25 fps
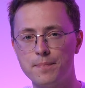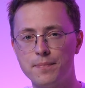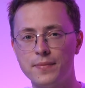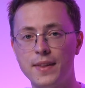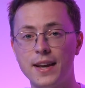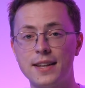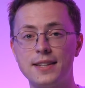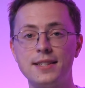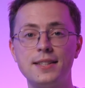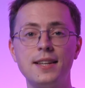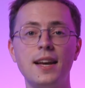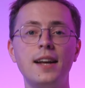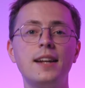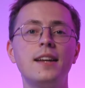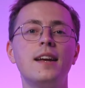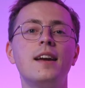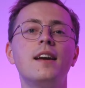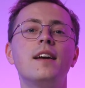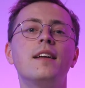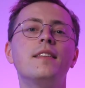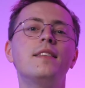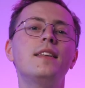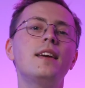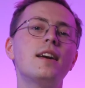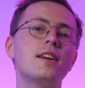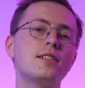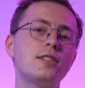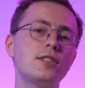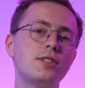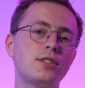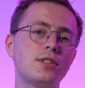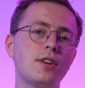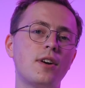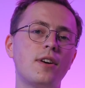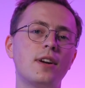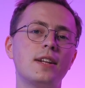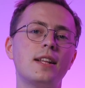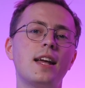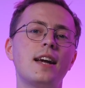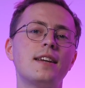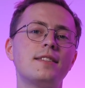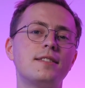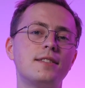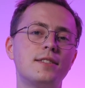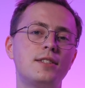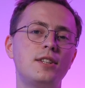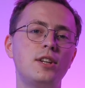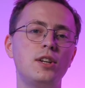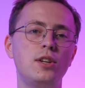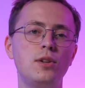That said, the SSR and
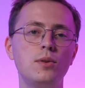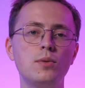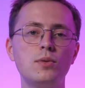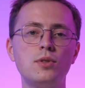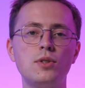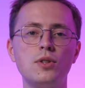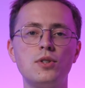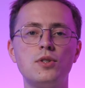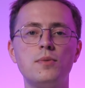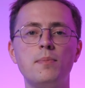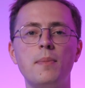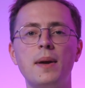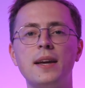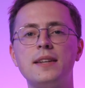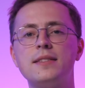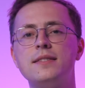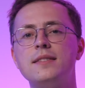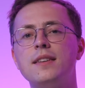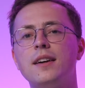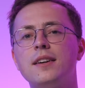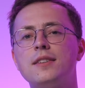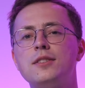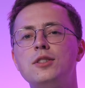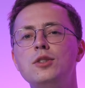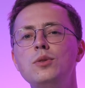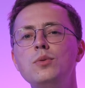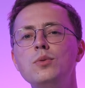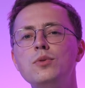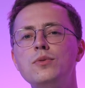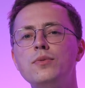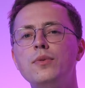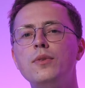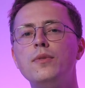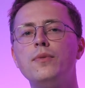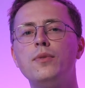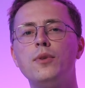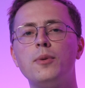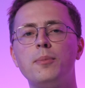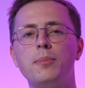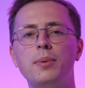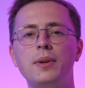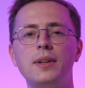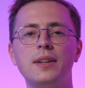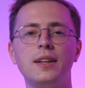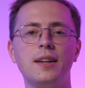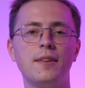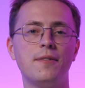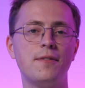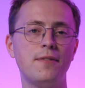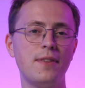SSG usage makes Nuxt useful for
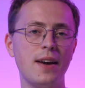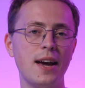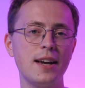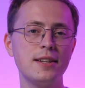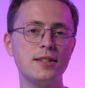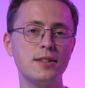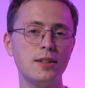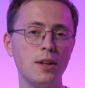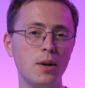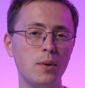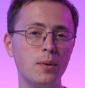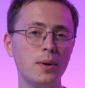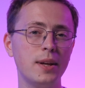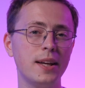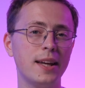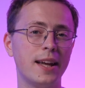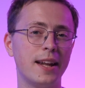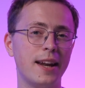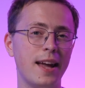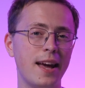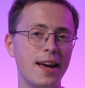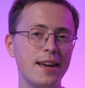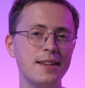building fast-loading and